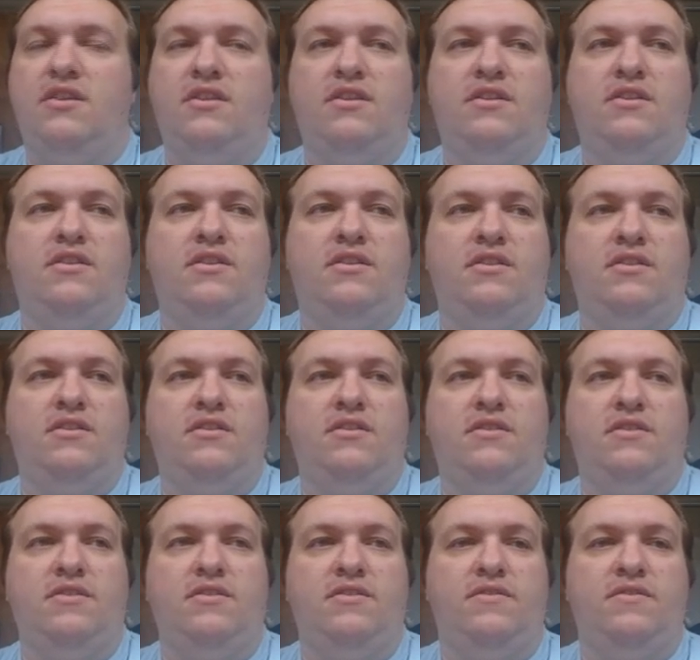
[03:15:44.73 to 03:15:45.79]
no, I
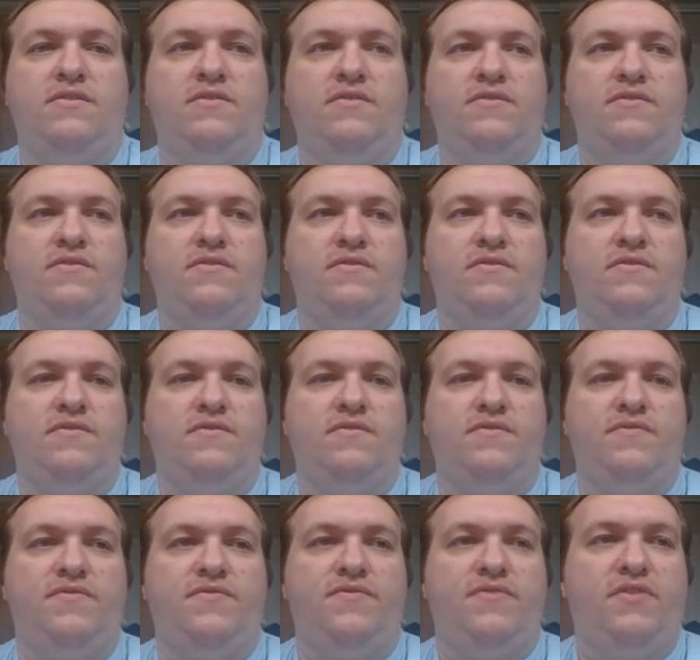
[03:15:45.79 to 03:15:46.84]
took it from
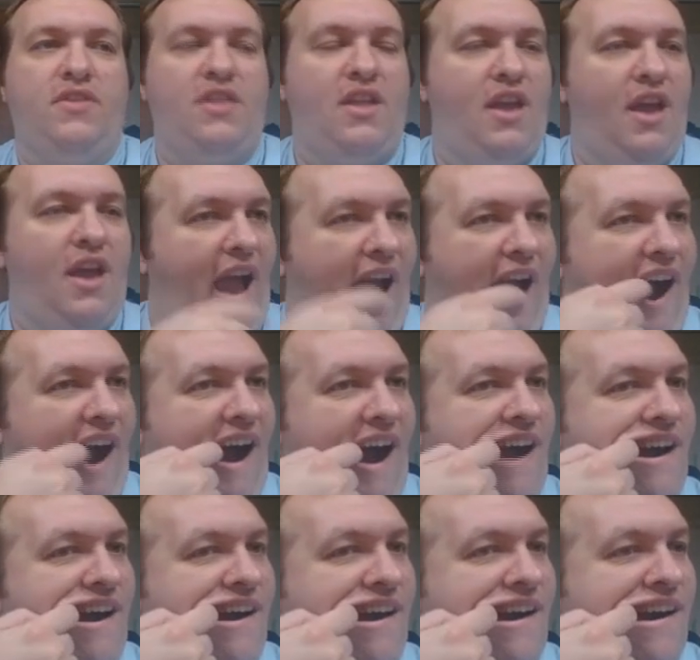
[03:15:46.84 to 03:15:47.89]
Pathfinder
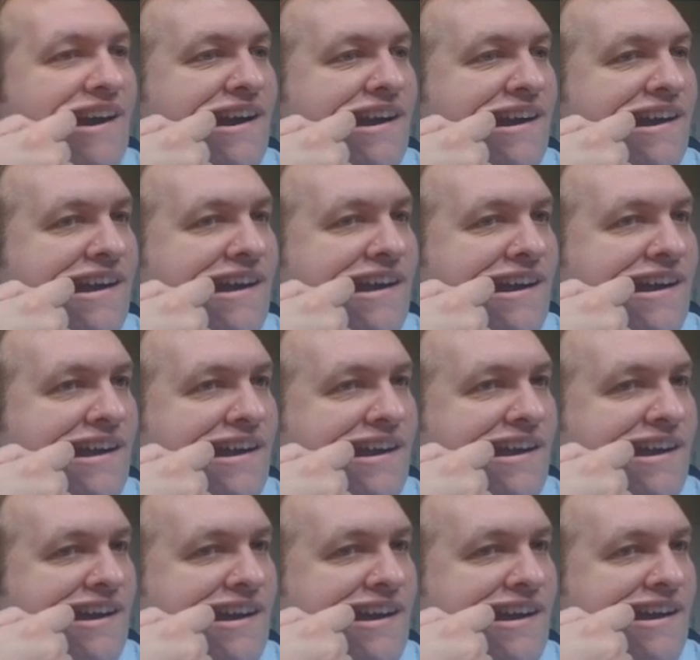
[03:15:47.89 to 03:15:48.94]
2nd.
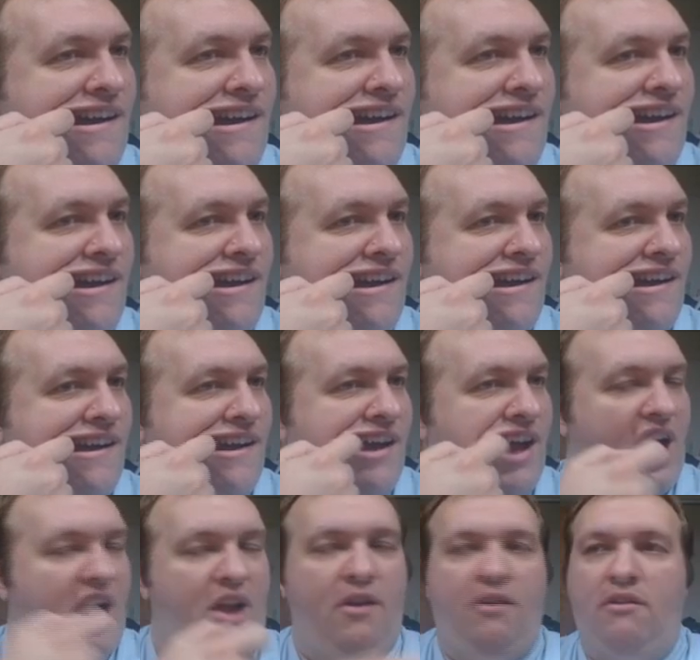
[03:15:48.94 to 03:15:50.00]
So
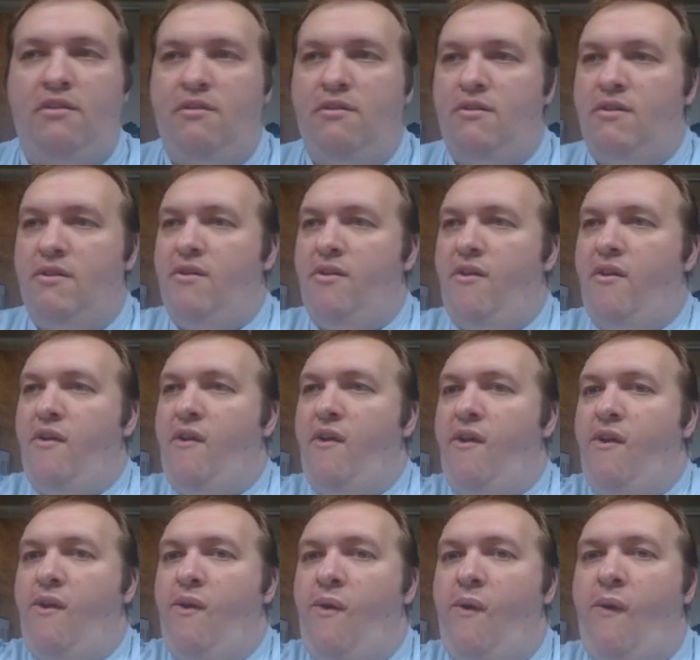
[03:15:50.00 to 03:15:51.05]
that's
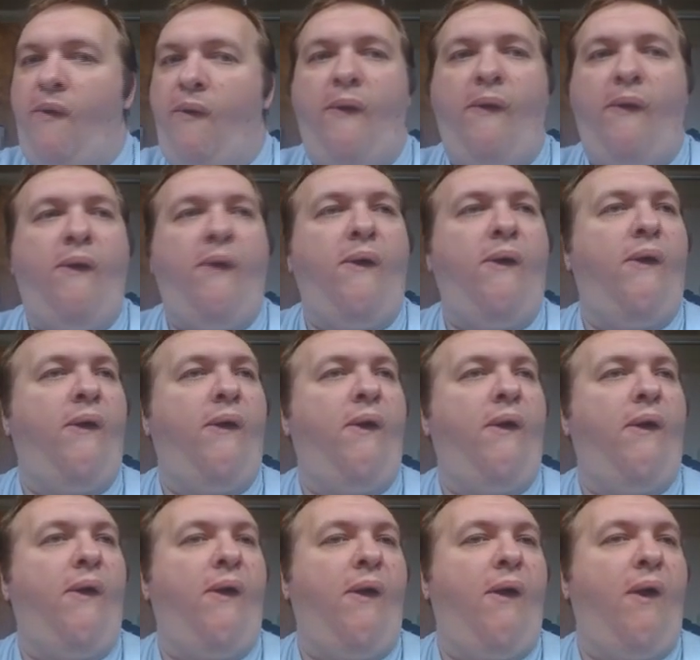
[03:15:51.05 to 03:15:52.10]
8 plus 4,
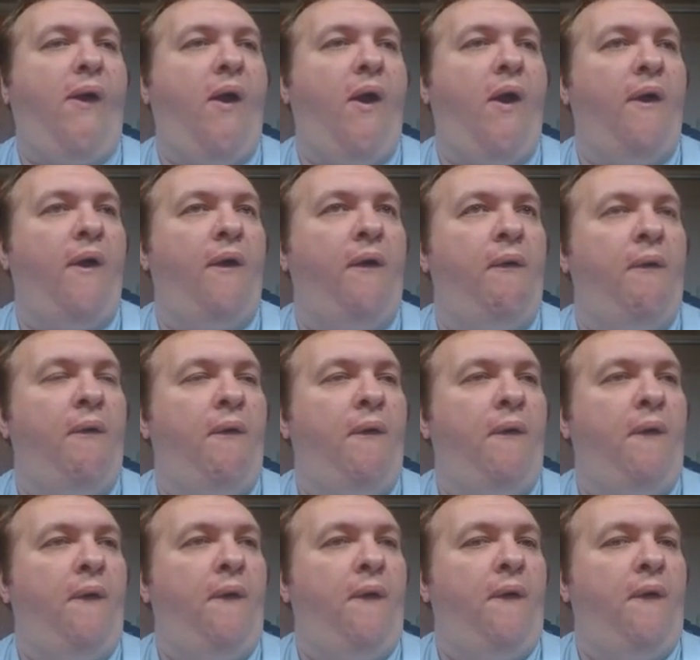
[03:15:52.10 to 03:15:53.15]
that's 12,
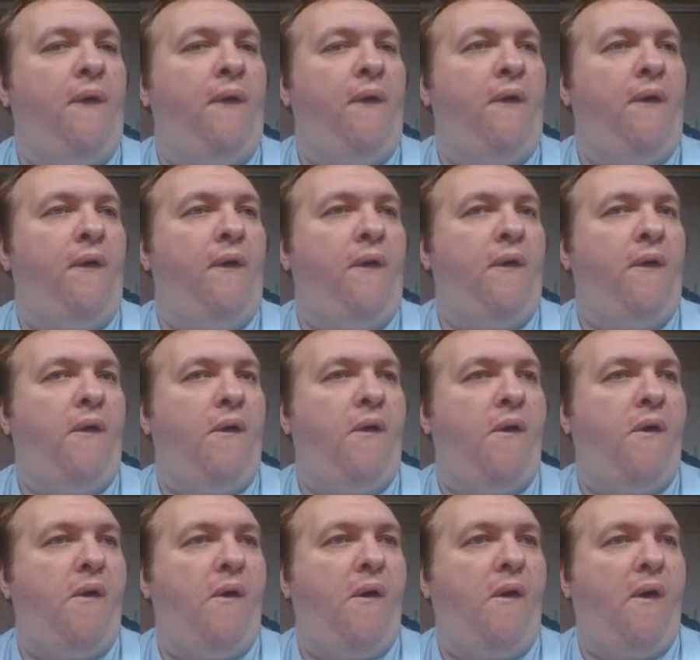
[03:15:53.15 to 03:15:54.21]

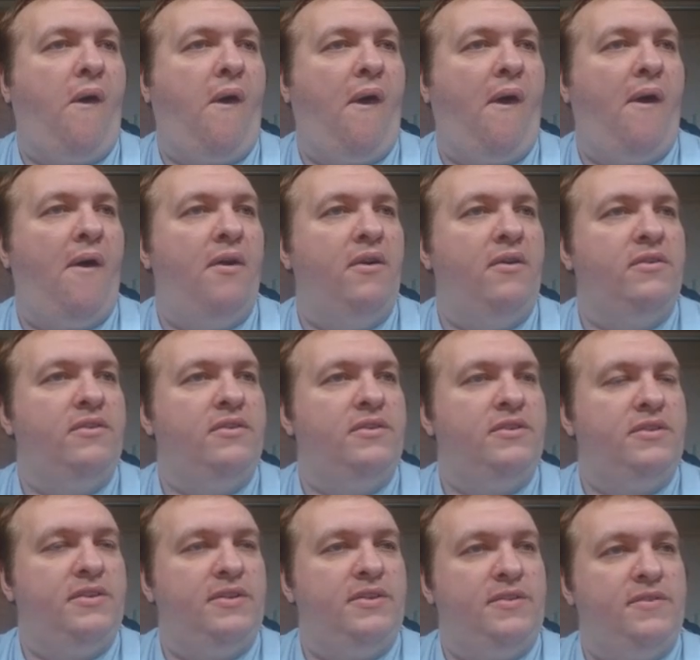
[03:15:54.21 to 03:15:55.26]
15,
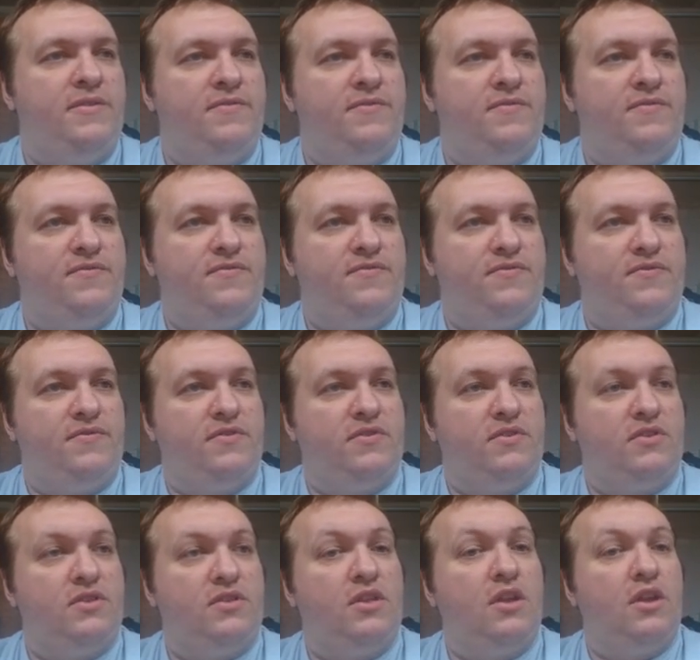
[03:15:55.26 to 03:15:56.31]
30, 76
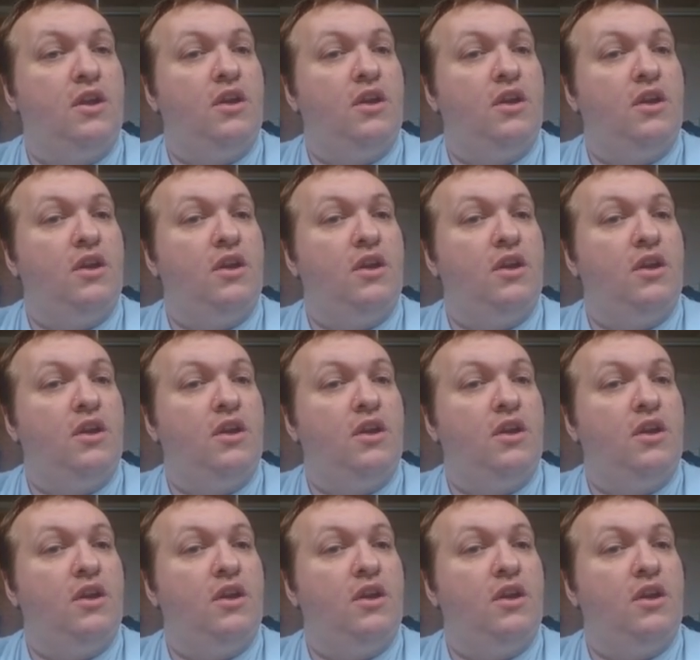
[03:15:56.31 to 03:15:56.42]
damage.